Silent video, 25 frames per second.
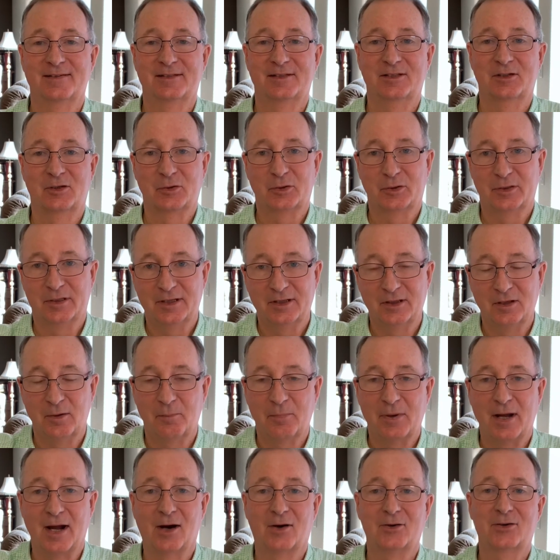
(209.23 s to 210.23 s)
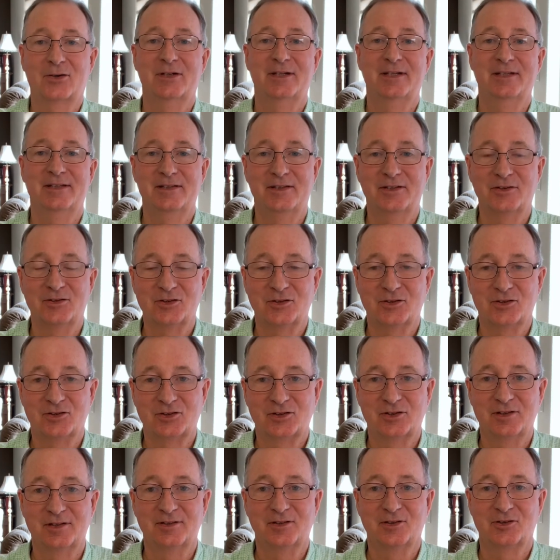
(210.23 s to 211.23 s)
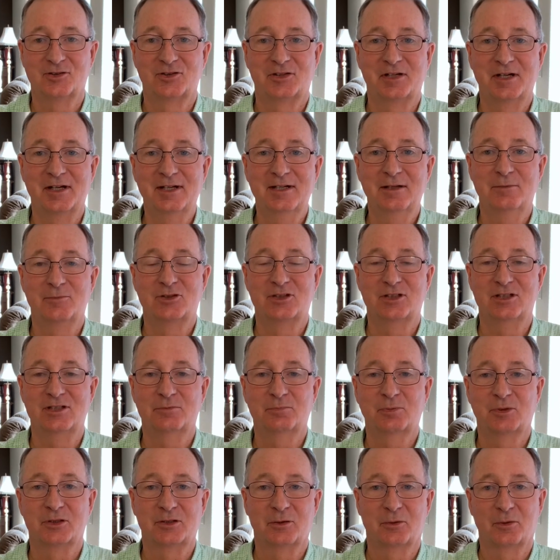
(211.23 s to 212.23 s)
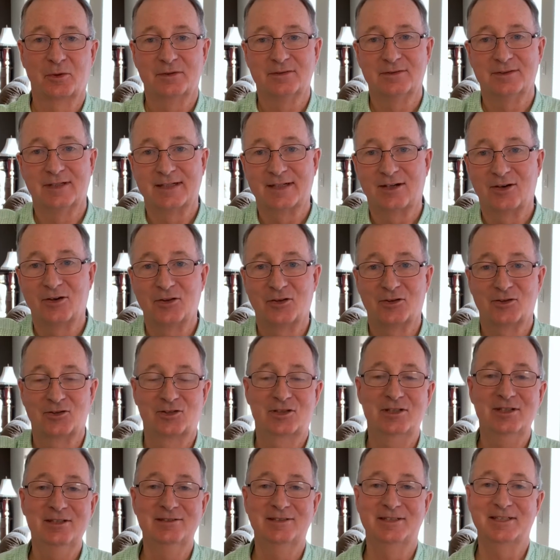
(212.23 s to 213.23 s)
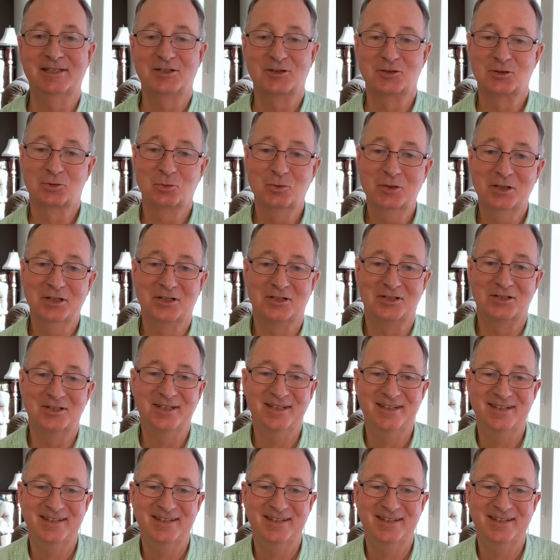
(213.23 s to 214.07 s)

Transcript: the balcony and then the stadium seats, but they were like on the ceiling as well.